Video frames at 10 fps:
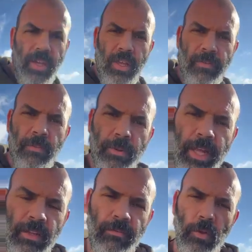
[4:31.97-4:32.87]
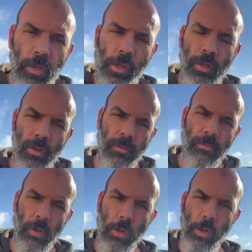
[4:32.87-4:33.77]
if you plan to view
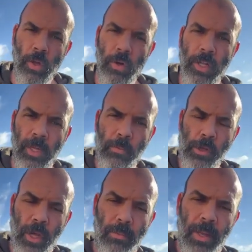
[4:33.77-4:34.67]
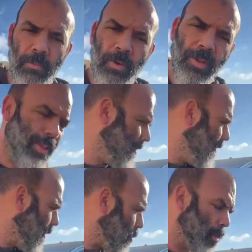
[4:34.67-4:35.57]
the solar eclipse come April,
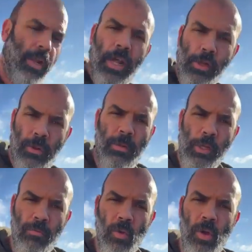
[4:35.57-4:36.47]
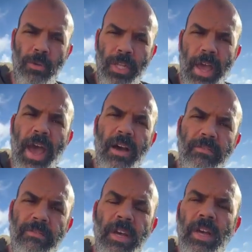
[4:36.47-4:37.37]
this is an excellent piece of equipment to
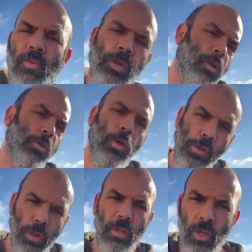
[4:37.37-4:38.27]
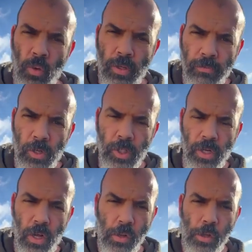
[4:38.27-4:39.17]
have. There's also the 2-inch version
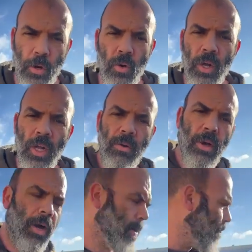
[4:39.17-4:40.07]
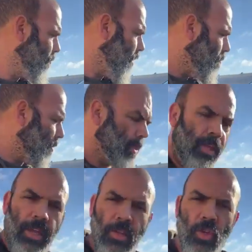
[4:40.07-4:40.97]
also, but
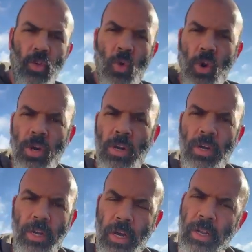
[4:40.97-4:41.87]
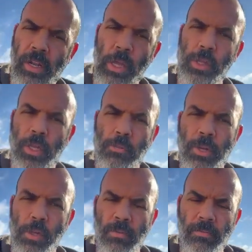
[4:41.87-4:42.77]
the 1.25-inch, nice and
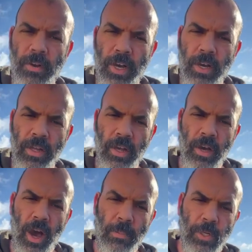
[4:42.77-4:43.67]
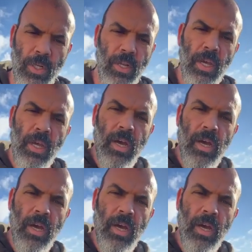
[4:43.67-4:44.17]
expensive option